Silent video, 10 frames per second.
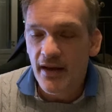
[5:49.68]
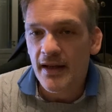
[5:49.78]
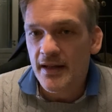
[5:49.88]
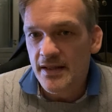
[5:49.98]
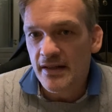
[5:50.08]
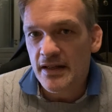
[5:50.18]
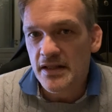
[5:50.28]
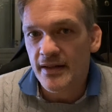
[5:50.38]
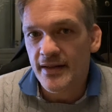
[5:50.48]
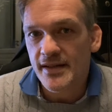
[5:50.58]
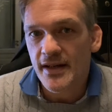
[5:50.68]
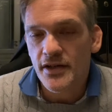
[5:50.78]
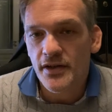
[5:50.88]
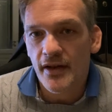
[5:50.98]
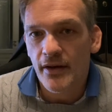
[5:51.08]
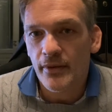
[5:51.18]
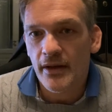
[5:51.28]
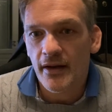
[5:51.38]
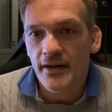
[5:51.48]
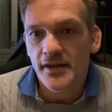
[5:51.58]
that internationalization, that
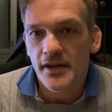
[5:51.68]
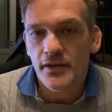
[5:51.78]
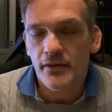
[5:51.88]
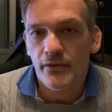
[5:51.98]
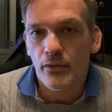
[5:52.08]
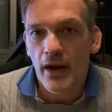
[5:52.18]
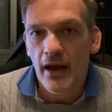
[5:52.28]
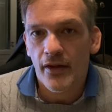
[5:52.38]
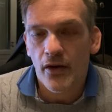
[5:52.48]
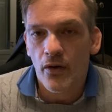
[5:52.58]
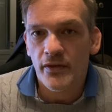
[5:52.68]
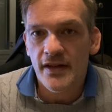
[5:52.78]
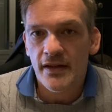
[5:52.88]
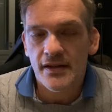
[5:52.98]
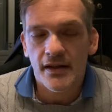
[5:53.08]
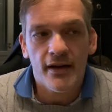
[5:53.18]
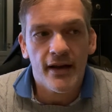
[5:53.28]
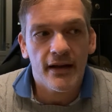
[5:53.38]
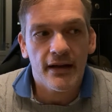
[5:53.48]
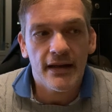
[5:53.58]
realization of where the content's
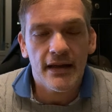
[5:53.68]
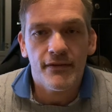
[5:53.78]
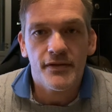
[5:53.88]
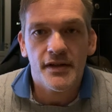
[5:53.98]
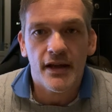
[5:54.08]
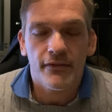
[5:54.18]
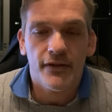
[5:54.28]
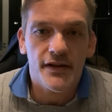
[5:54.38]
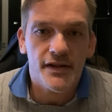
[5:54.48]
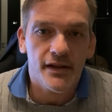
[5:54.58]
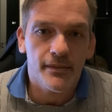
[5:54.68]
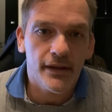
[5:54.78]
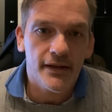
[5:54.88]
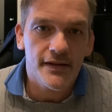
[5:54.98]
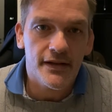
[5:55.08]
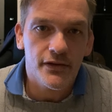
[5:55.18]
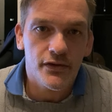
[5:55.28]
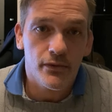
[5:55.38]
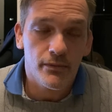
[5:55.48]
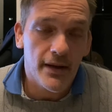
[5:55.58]
lying, gives Netflix the ability
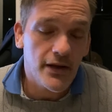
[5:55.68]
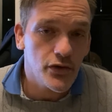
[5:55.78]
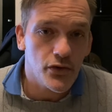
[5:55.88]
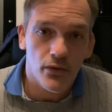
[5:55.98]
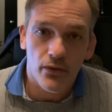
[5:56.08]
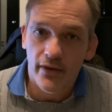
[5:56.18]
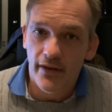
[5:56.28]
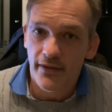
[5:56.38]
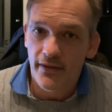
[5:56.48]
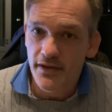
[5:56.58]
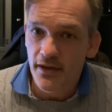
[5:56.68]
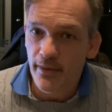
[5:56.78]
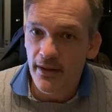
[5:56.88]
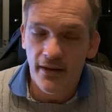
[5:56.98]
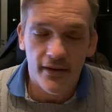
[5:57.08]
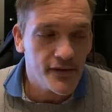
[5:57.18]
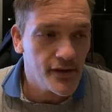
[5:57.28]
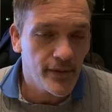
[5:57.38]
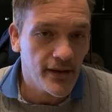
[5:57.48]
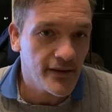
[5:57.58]
to make sure that the subbing and
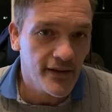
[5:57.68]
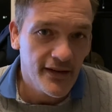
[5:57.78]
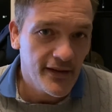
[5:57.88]
dubbing